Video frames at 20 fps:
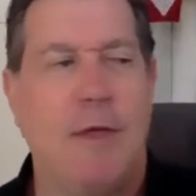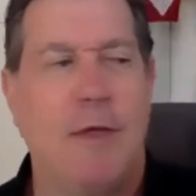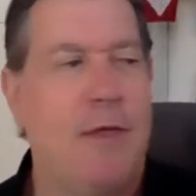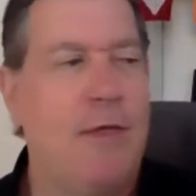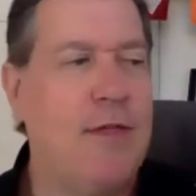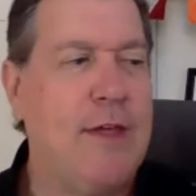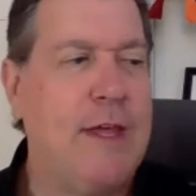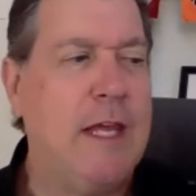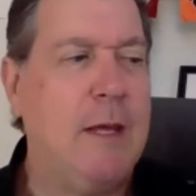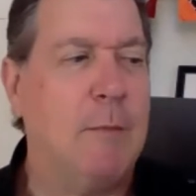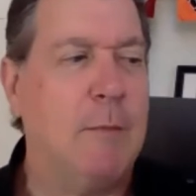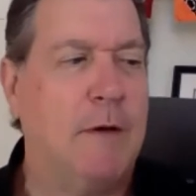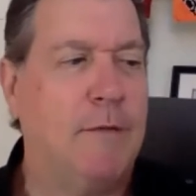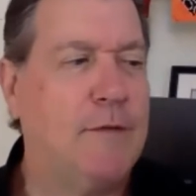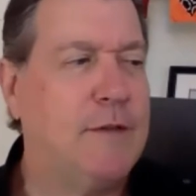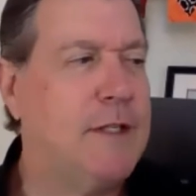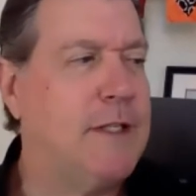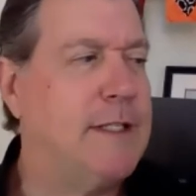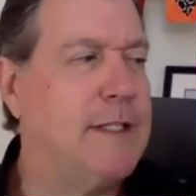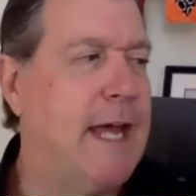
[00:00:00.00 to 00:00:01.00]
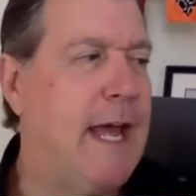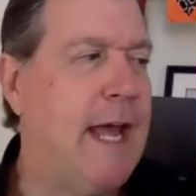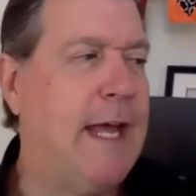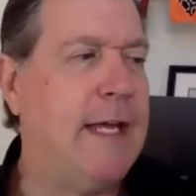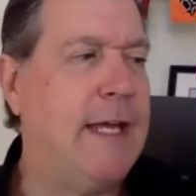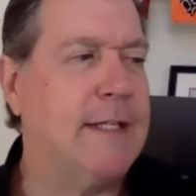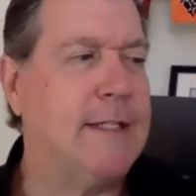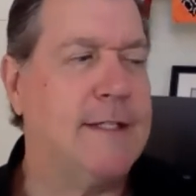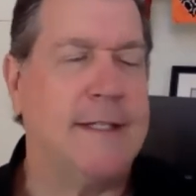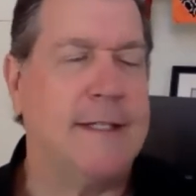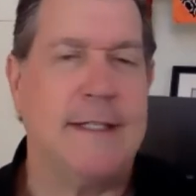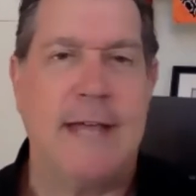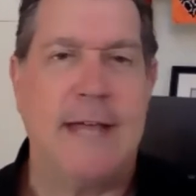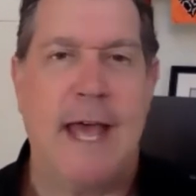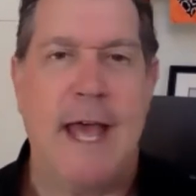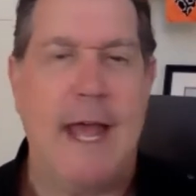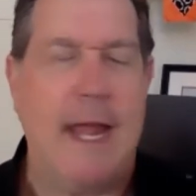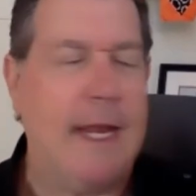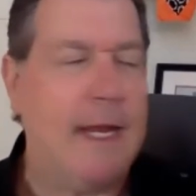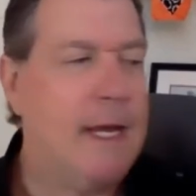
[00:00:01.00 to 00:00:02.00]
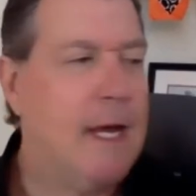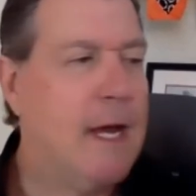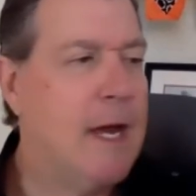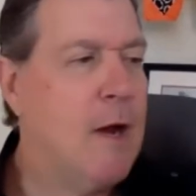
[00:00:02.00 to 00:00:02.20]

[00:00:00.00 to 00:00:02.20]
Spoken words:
theme of today is the day,